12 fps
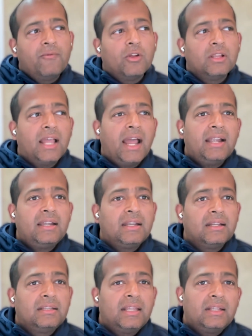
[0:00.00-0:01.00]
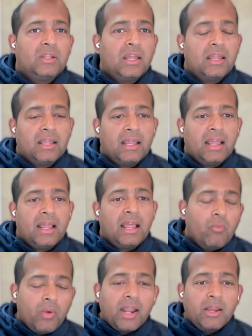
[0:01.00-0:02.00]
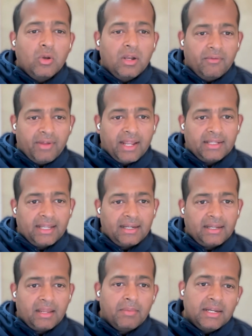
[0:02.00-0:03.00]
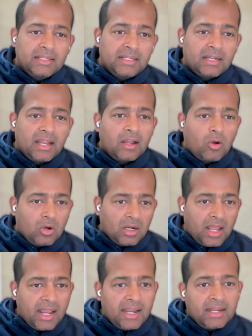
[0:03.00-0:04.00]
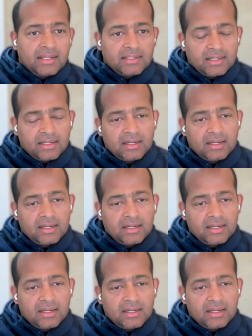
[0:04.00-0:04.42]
And for that, where are you living at that time? And is it like online?